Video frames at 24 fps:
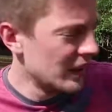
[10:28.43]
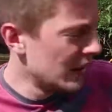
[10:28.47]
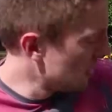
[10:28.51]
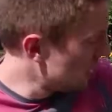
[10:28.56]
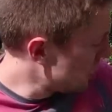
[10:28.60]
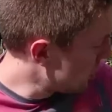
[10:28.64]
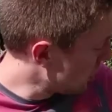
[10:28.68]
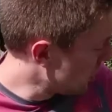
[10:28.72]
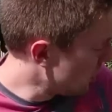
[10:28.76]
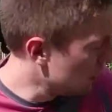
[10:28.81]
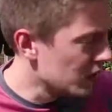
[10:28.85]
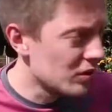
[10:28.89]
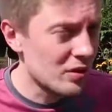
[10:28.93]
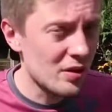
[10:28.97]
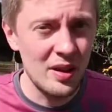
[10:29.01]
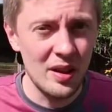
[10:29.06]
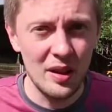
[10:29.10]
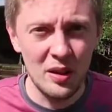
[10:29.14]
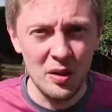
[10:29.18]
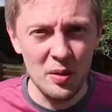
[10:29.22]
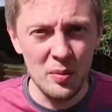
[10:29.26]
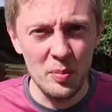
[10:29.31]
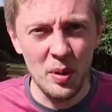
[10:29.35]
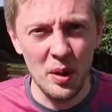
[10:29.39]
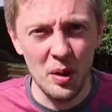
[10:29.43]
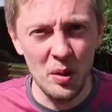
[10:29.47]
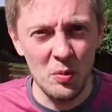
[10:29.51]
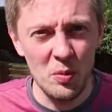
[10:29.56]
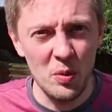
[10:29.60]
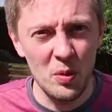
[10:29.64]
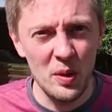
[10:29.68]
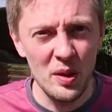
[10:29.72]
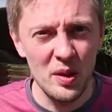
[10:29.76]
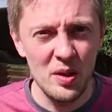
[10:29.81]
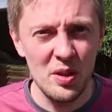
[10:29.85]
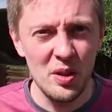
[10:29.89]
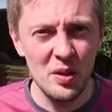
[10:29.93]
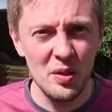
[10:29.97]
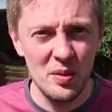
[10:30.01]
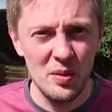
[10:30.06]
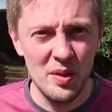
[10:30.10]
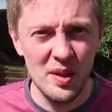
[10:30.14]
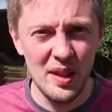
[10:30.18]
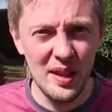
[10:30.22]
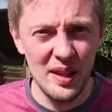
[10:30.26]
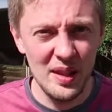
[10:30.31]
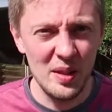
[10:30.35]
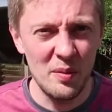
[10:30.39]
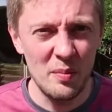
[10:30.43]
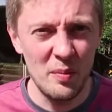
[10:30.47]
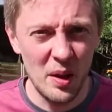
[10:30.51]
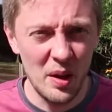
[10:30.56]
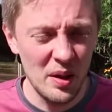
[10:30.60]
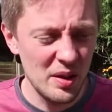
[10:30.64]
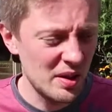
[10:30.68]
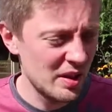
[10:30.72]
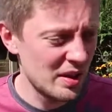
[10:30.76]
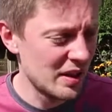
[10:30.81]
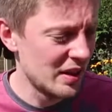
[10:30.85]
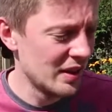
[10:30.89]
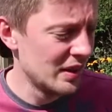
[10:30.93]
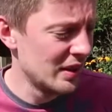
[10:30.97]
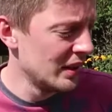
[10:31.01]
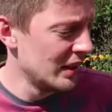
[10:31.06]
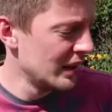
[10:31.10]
the shoes, a good pair of walking shoes is a must.